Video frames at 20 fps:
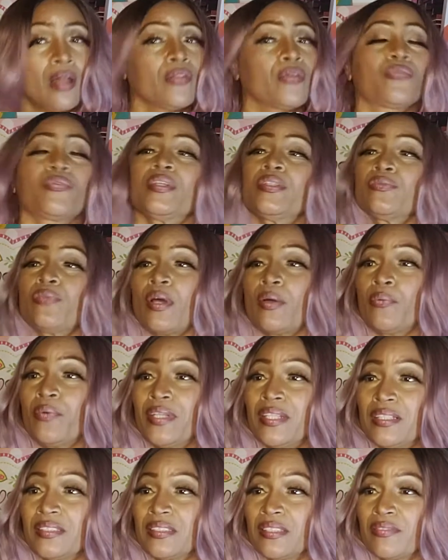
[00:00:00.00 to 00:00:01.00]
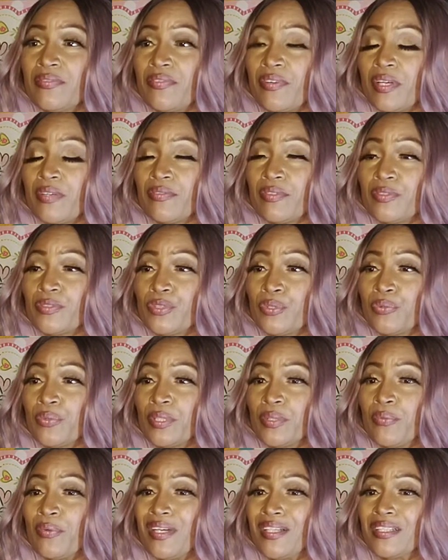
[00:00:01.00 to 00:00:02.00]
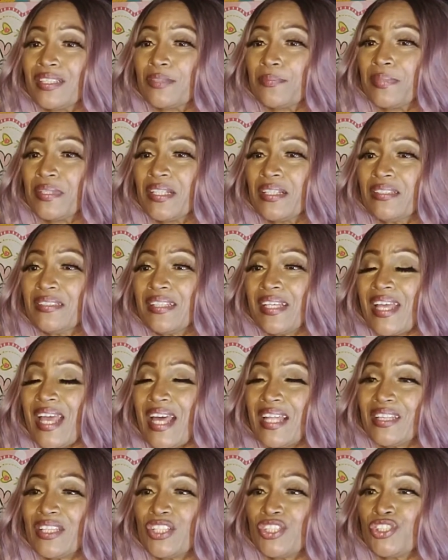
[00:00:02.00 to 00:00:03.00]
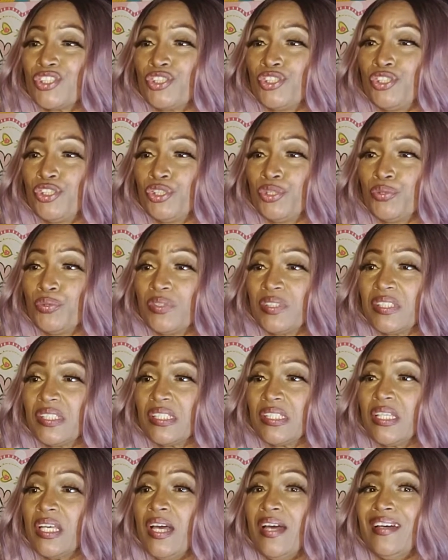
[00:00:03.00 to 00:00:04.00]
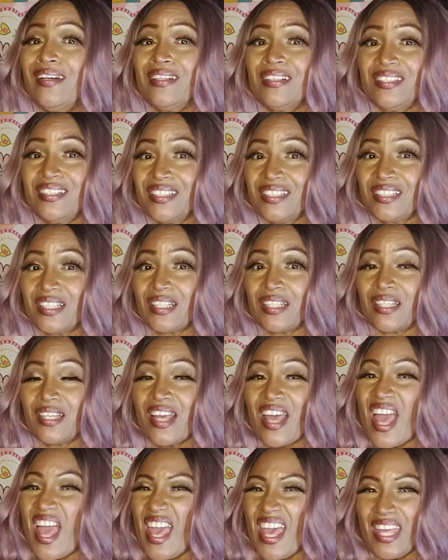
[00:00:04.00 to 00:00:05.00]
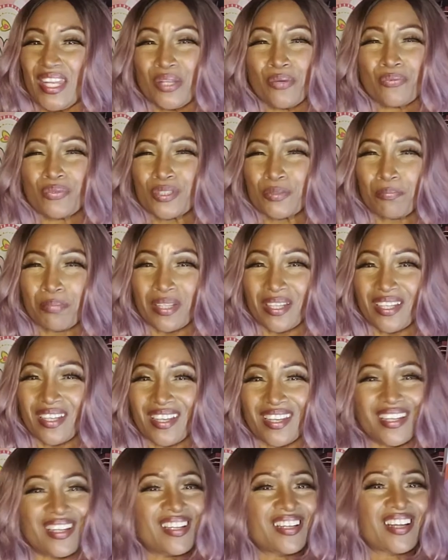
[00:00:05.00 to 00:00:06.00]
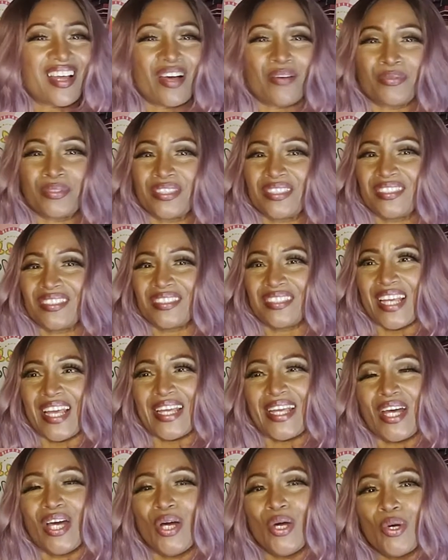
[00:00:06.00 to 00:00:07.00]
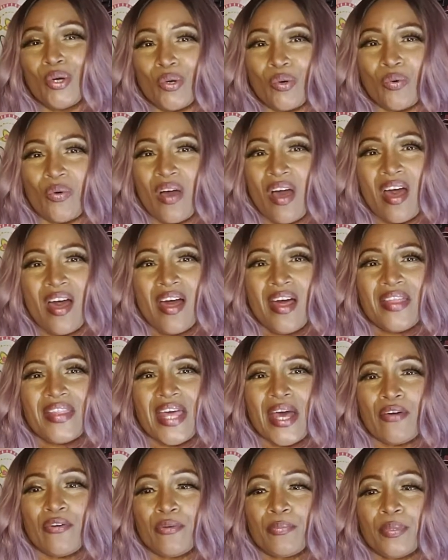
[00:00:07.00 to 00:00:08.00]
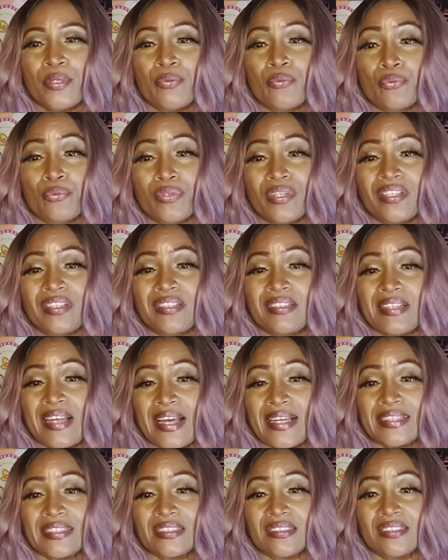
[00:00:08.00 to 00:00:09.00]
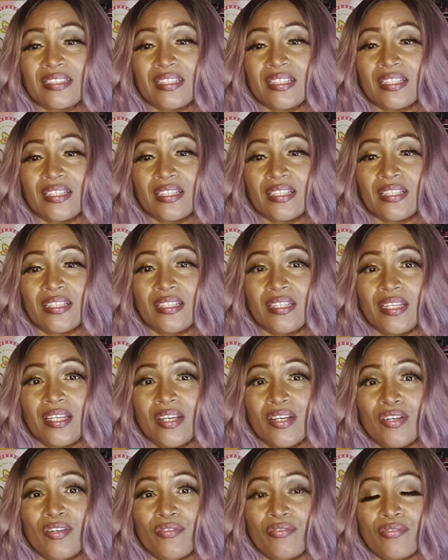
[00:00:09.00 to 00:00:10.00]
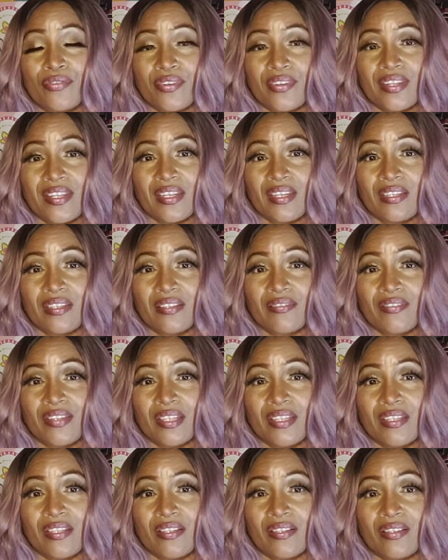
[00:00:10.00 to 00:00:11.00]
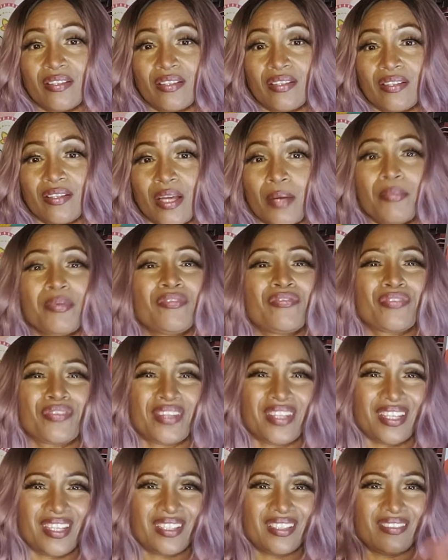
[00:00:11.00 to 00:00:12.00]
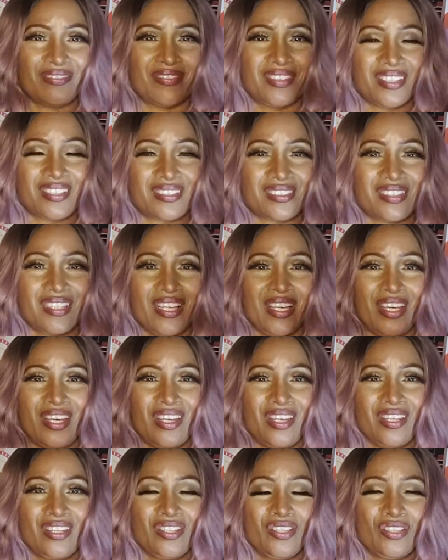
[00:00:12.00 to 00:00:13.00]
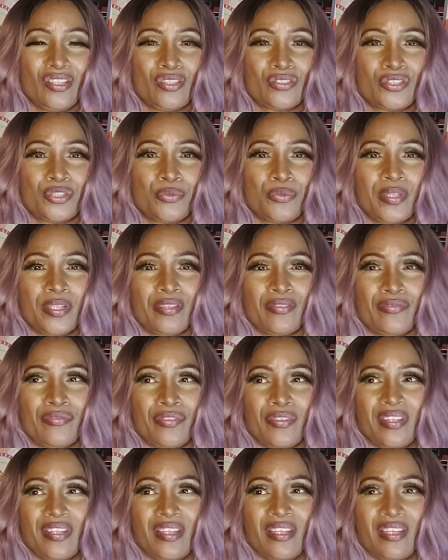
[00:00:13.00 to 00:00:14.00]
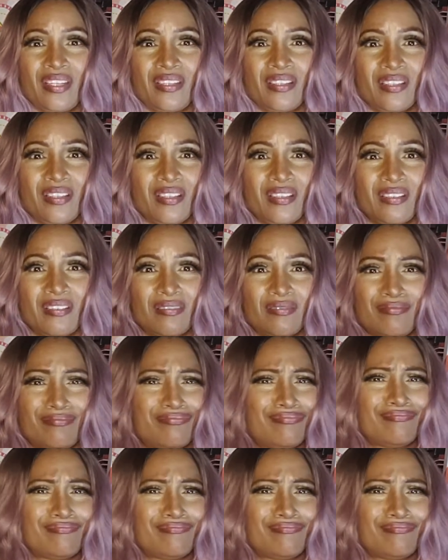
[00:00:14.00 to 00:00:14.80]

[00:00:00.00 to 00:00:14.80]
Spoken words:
the reason why I went into Forever 21 is because they have this juicy hoodie and it was blinking. And I was just like, oh, that would be really nice to get for the end of the year. I mean, for the end of this, you know, to wear it for the end of